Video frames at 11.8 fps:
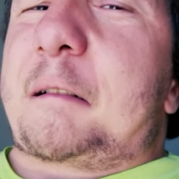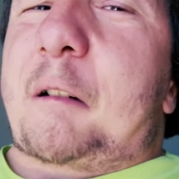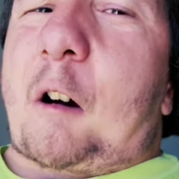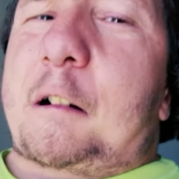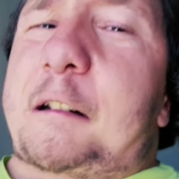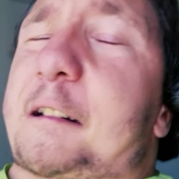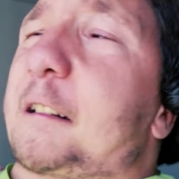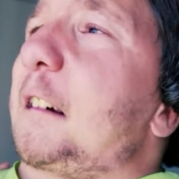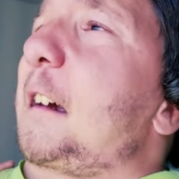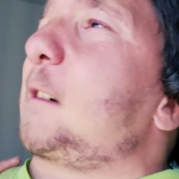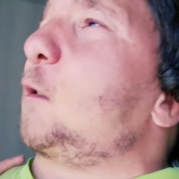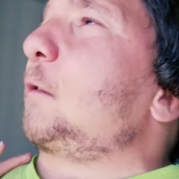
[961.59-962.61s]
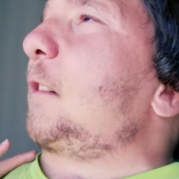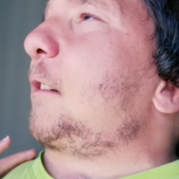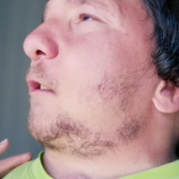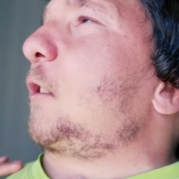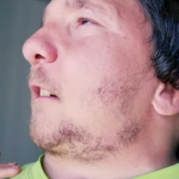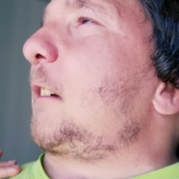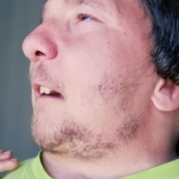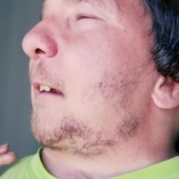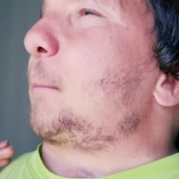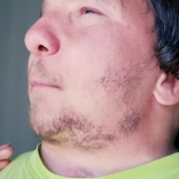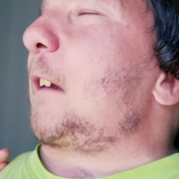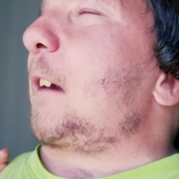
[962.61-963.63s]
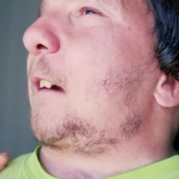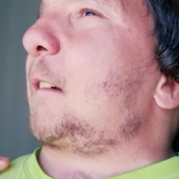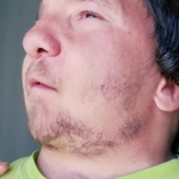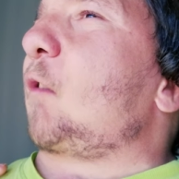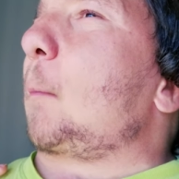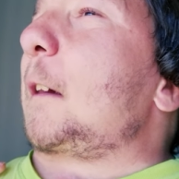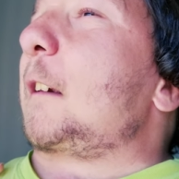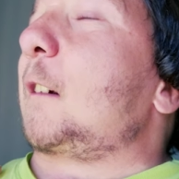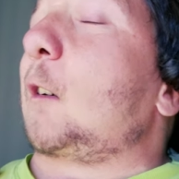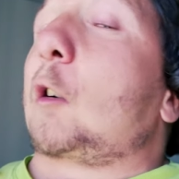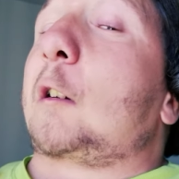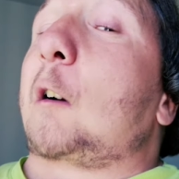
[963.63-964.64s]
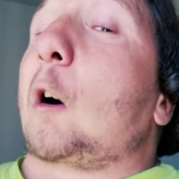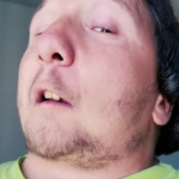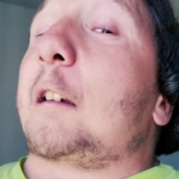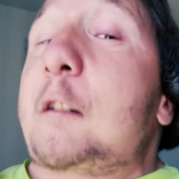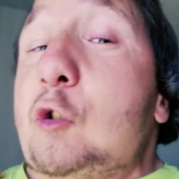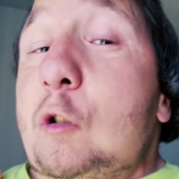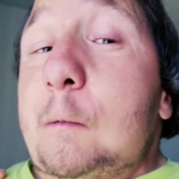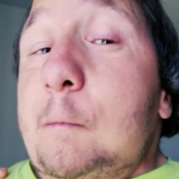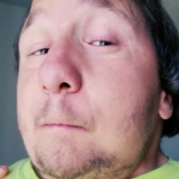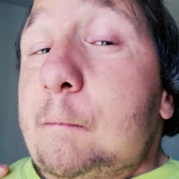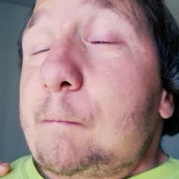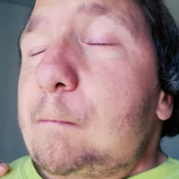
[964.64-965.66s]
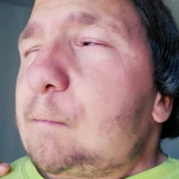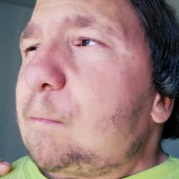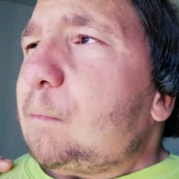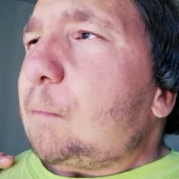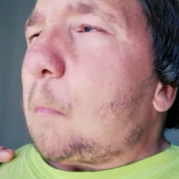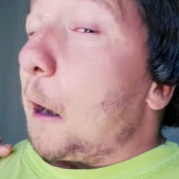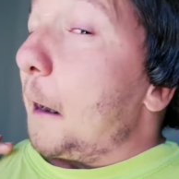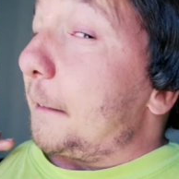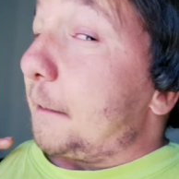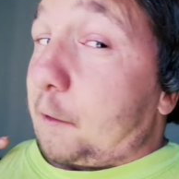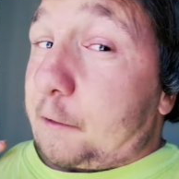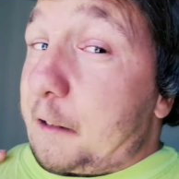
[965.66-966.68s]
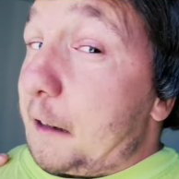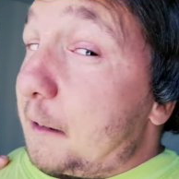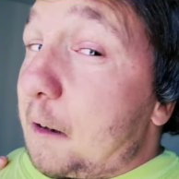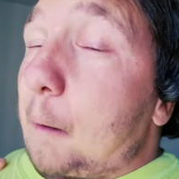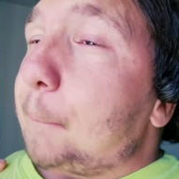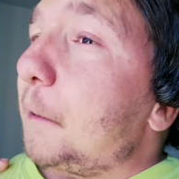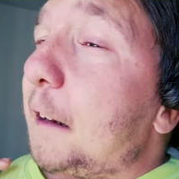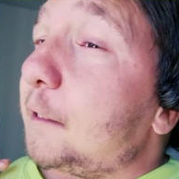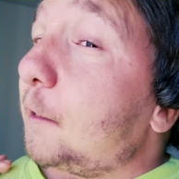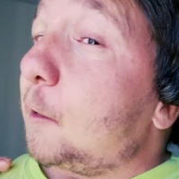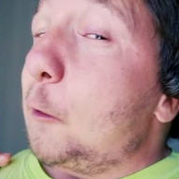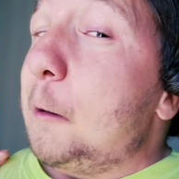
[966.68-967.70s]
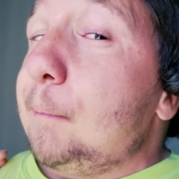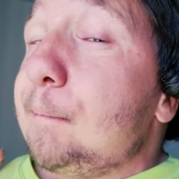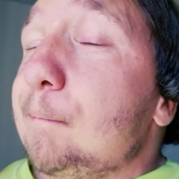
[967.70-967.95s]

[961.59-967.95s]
Honestly, I don't think she had planned for me to go to college. I did not plan to do it.